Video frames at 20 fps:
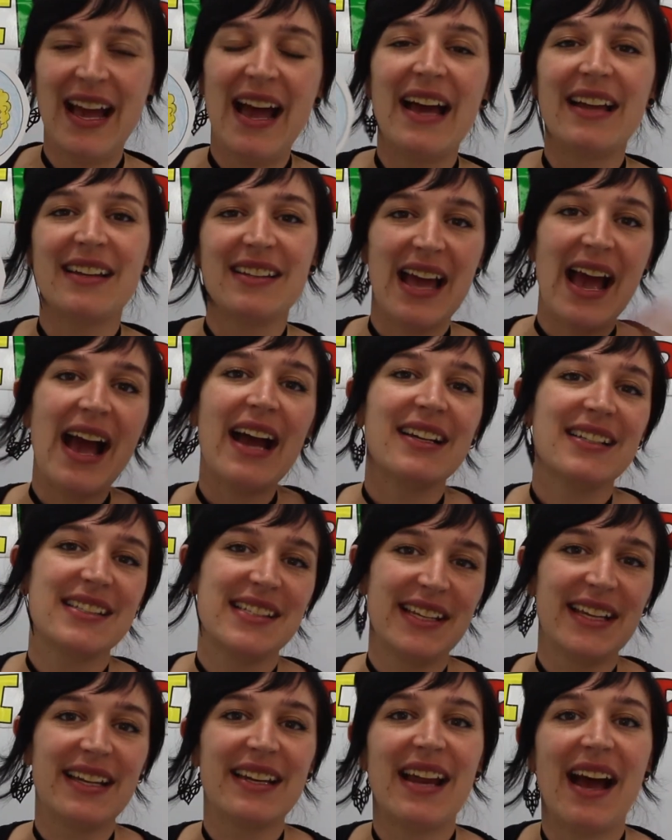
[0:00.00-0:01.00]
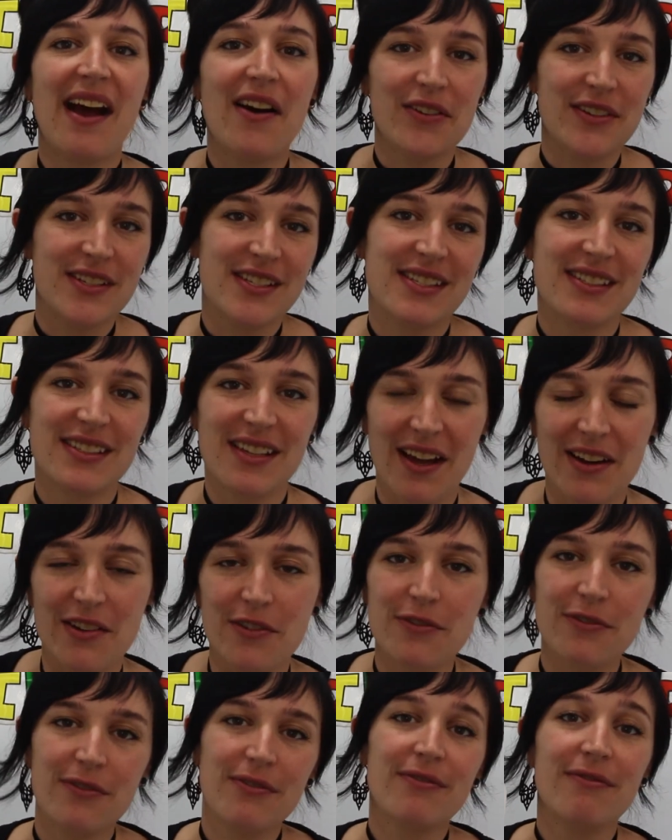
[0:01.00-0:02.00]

And acting it out is kind of